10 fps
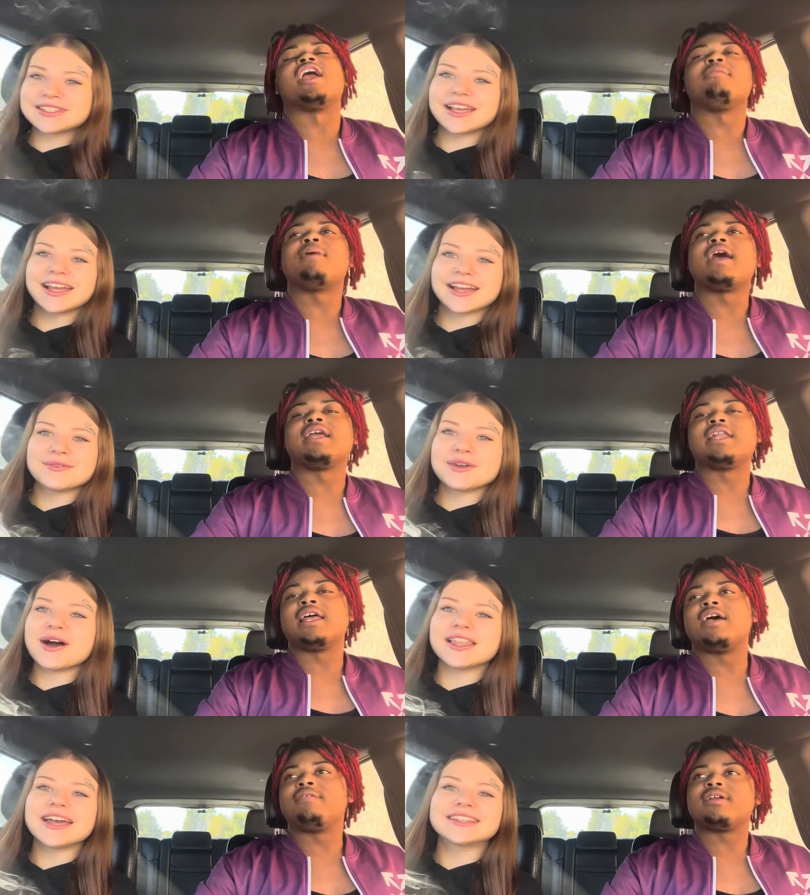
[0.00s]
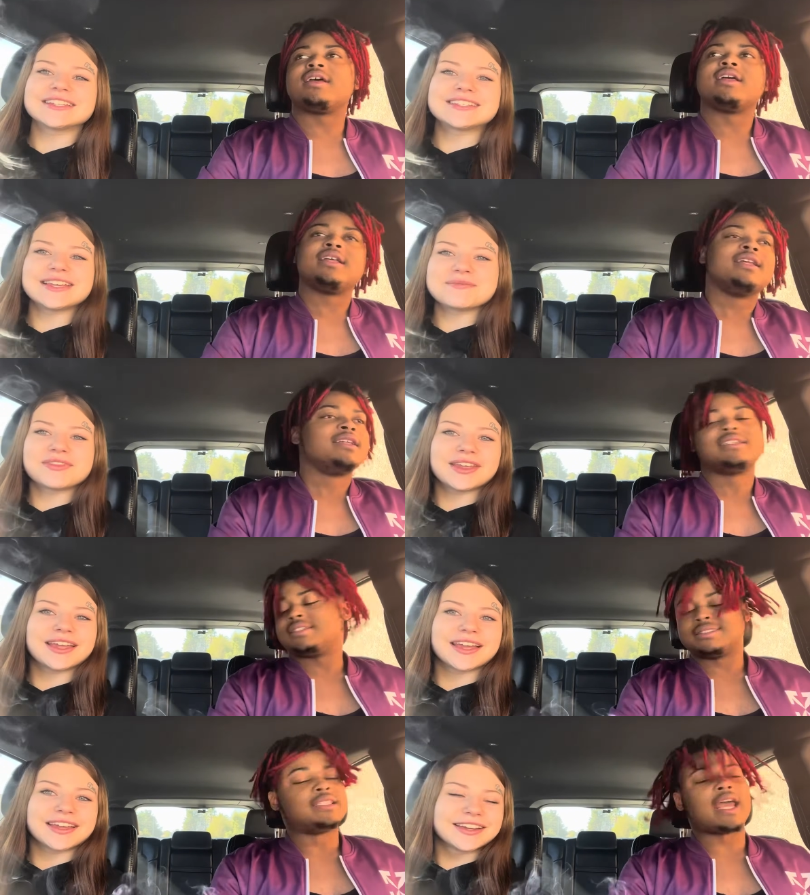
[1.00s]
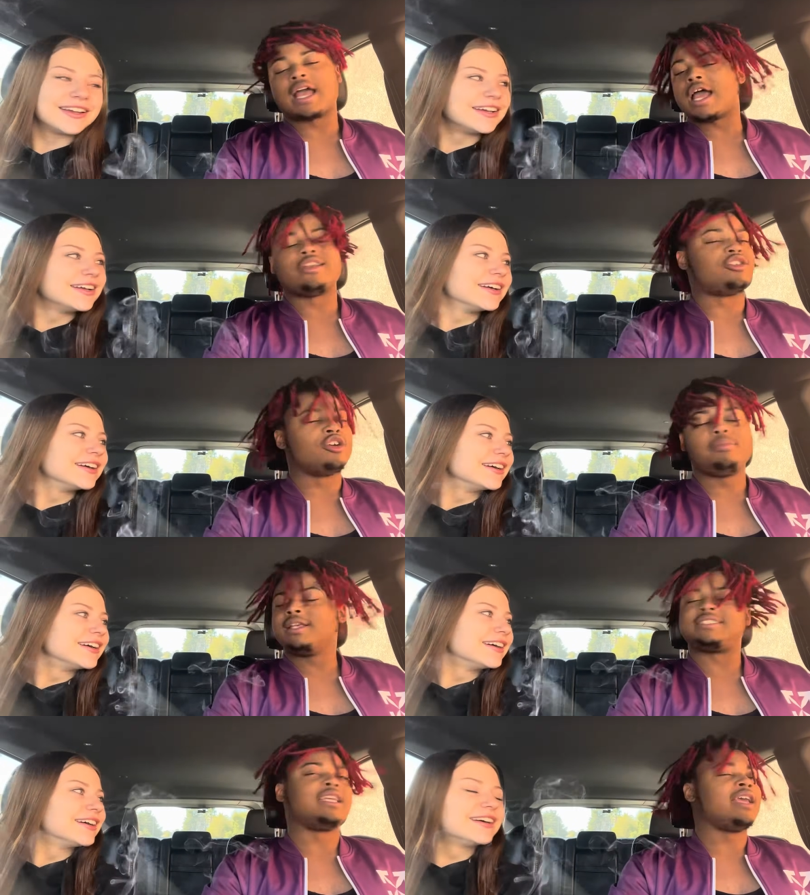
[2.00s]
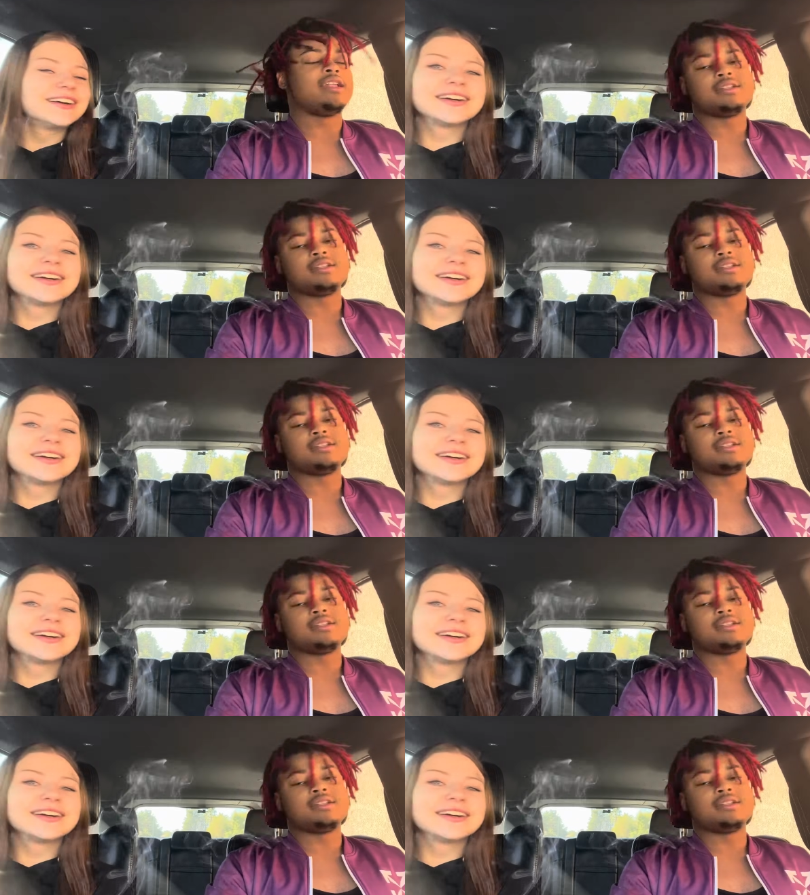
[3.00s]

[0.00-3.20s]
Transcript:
Speaker 1: Everybody we all like the same thing. Like, I do be seeing